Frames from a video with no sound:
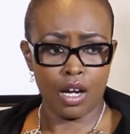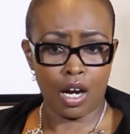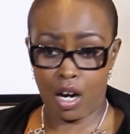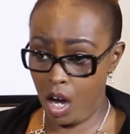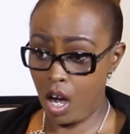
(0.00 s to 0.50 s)
a
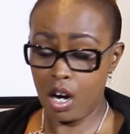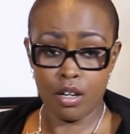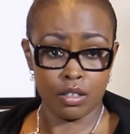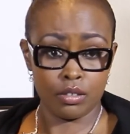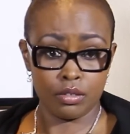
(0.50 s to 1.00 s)
car,
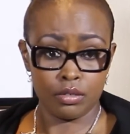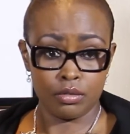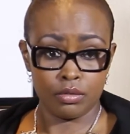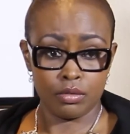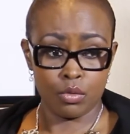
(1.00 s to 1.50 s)

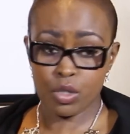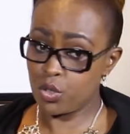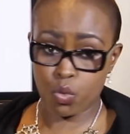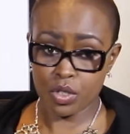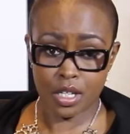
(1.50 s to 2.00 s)
which
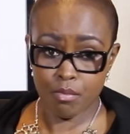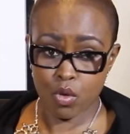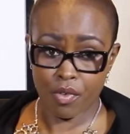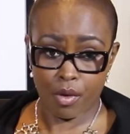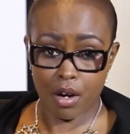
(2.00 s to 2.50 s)
didn't
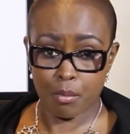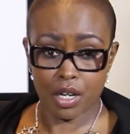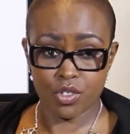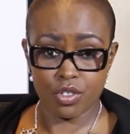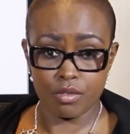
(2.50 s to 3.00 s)
move around
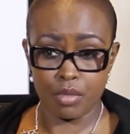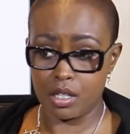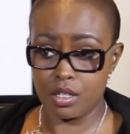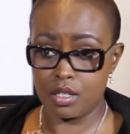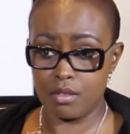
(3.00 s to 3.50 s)
much
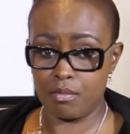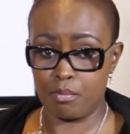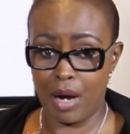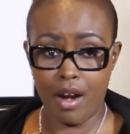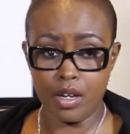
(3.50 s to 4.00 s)
because
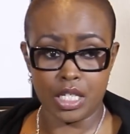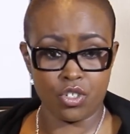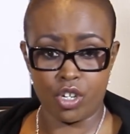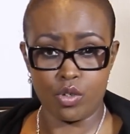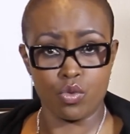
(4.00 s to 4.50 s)
Bayak's
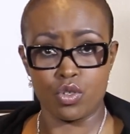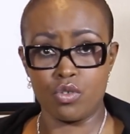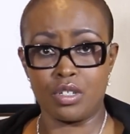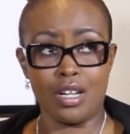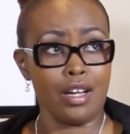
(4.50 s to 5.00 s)
schedule was so
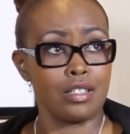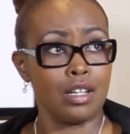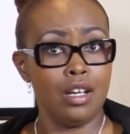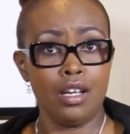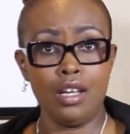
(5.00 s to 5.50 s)
tight,
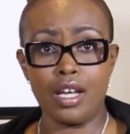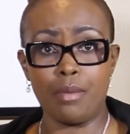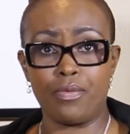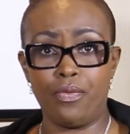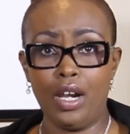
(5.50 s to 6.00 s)
he
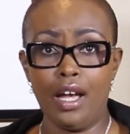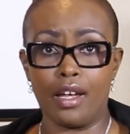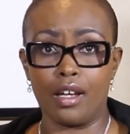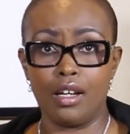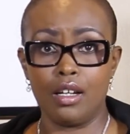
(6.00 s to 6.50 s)
kept
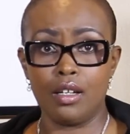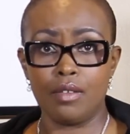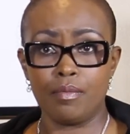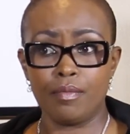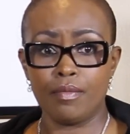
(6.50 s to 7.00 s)
flying.
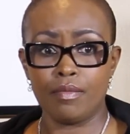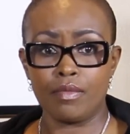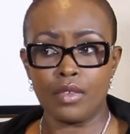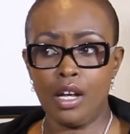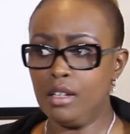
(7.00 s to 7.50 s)

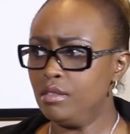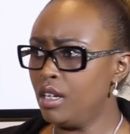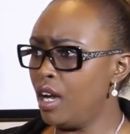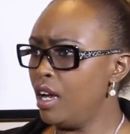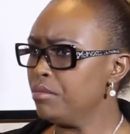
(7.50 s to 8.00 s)
And
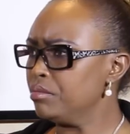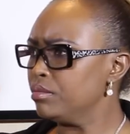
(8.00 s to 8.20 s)
I